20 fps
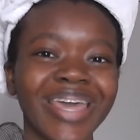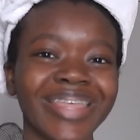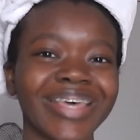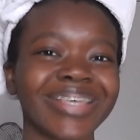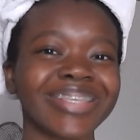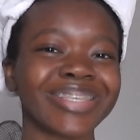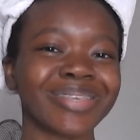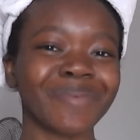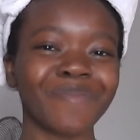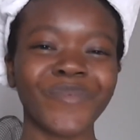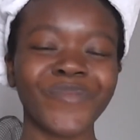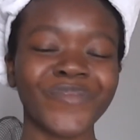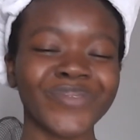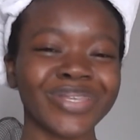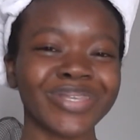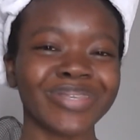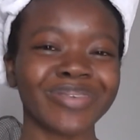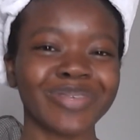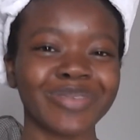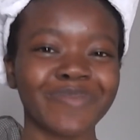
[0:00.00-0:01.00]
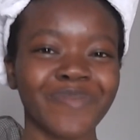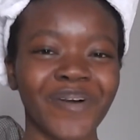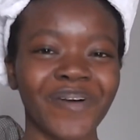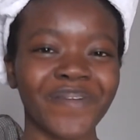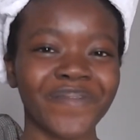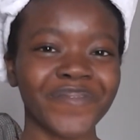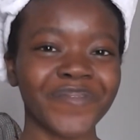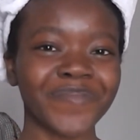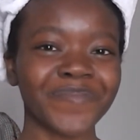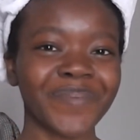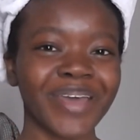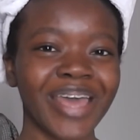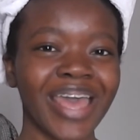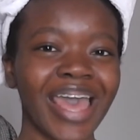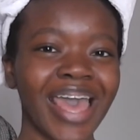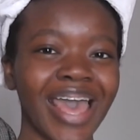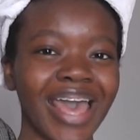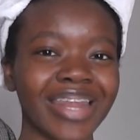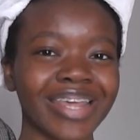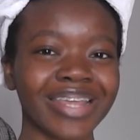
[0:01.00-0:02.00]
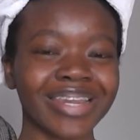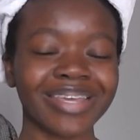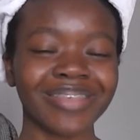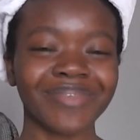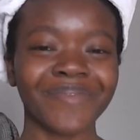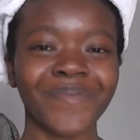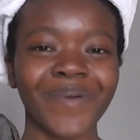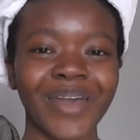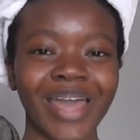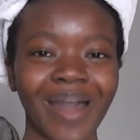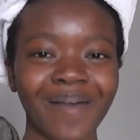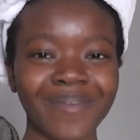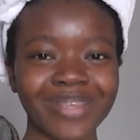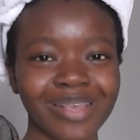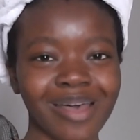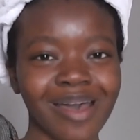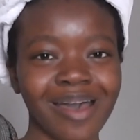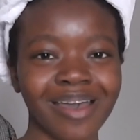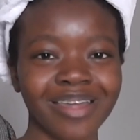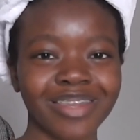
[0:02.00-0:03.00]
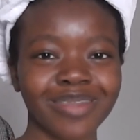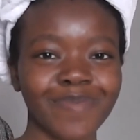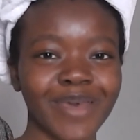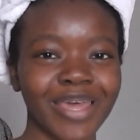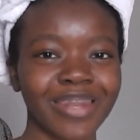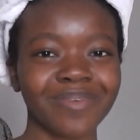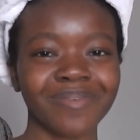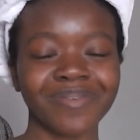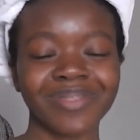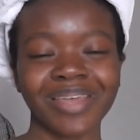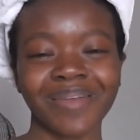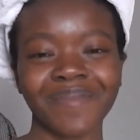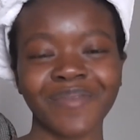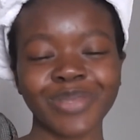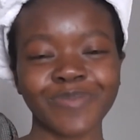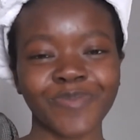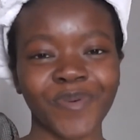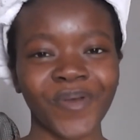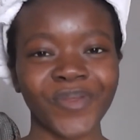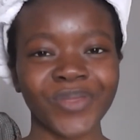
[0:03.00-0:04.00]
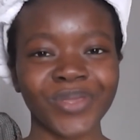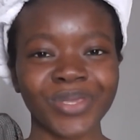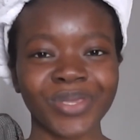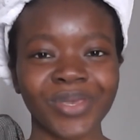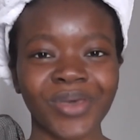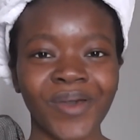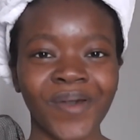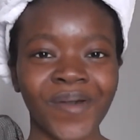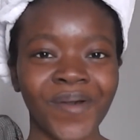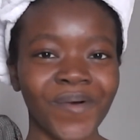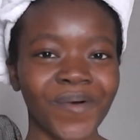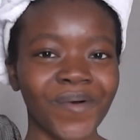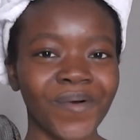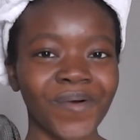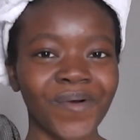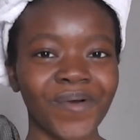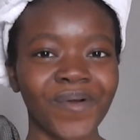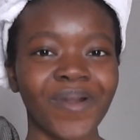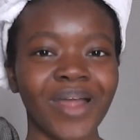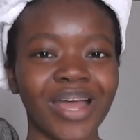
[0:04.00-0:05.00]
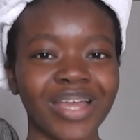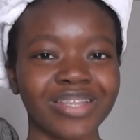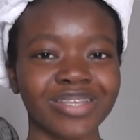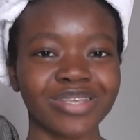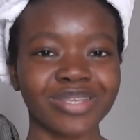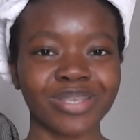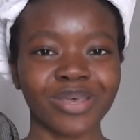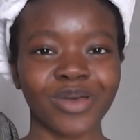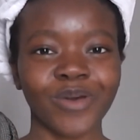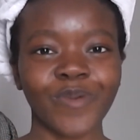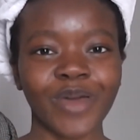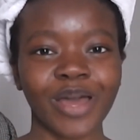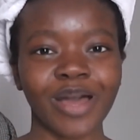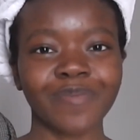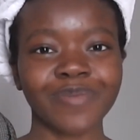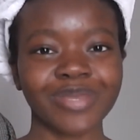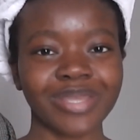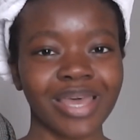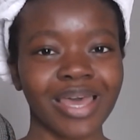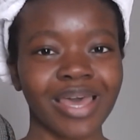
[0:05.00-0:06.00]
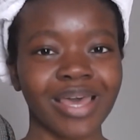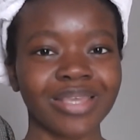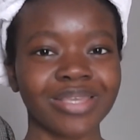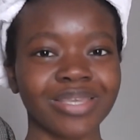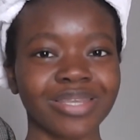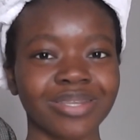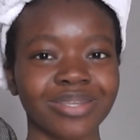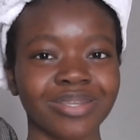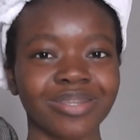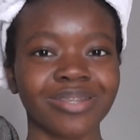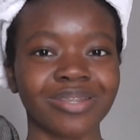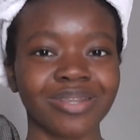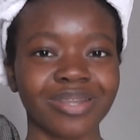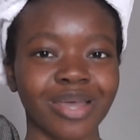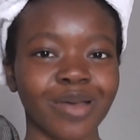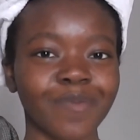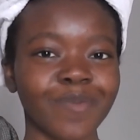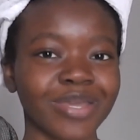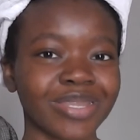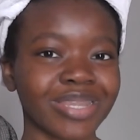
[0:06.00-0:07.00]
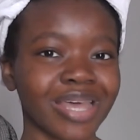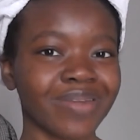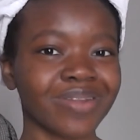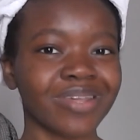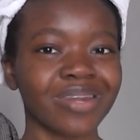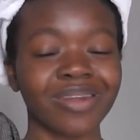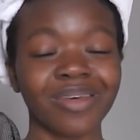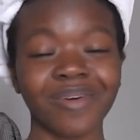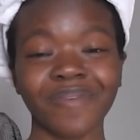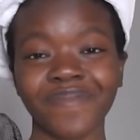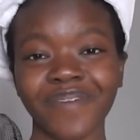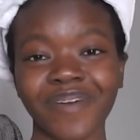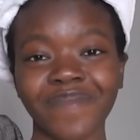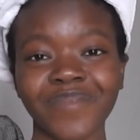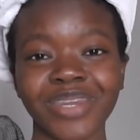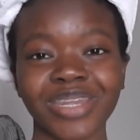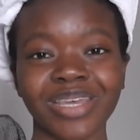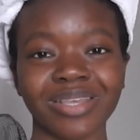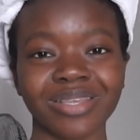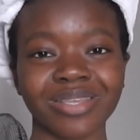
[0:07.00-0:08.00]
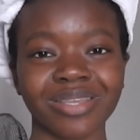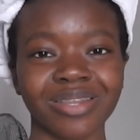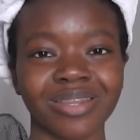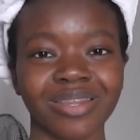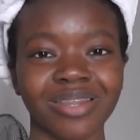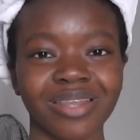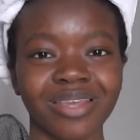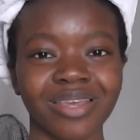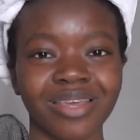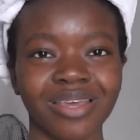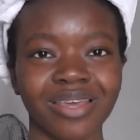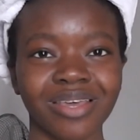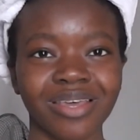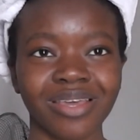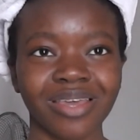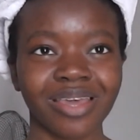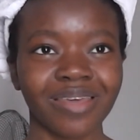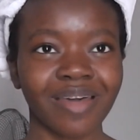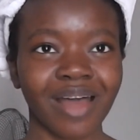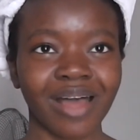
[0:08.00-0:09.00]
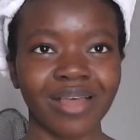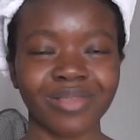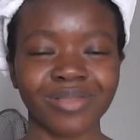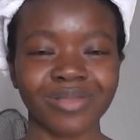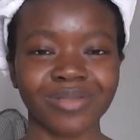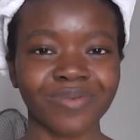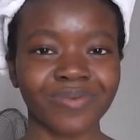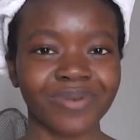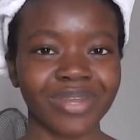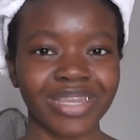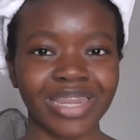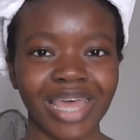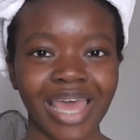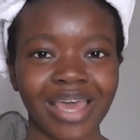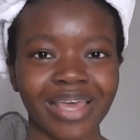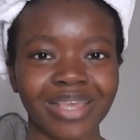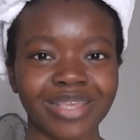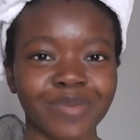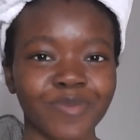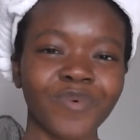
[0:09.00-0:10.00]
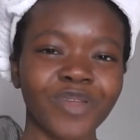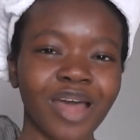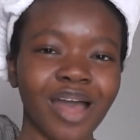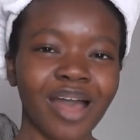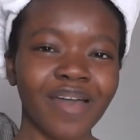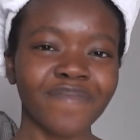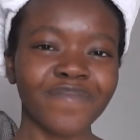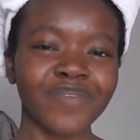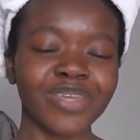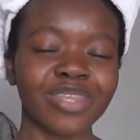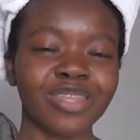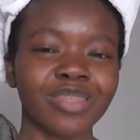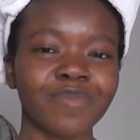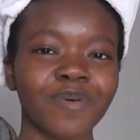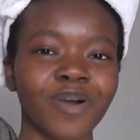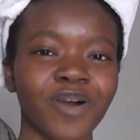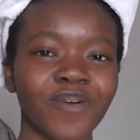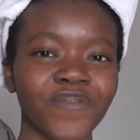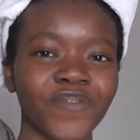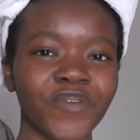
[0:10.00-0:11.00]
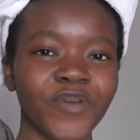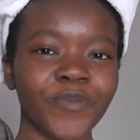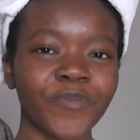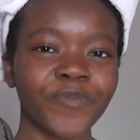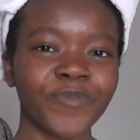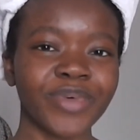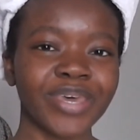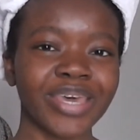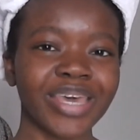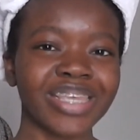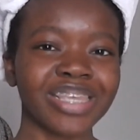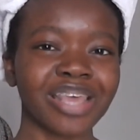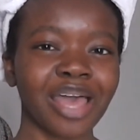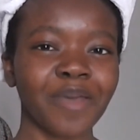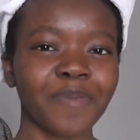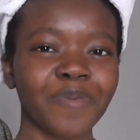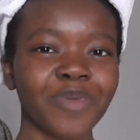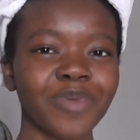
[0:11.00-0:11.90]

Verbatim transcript: that someone wants to use the bathroom. And I'd either wait outside, depending on their response, or I would just go back upstairs and come back down in another five minutes and yeah, that's all it takes. And I've been in the bathroom, it's like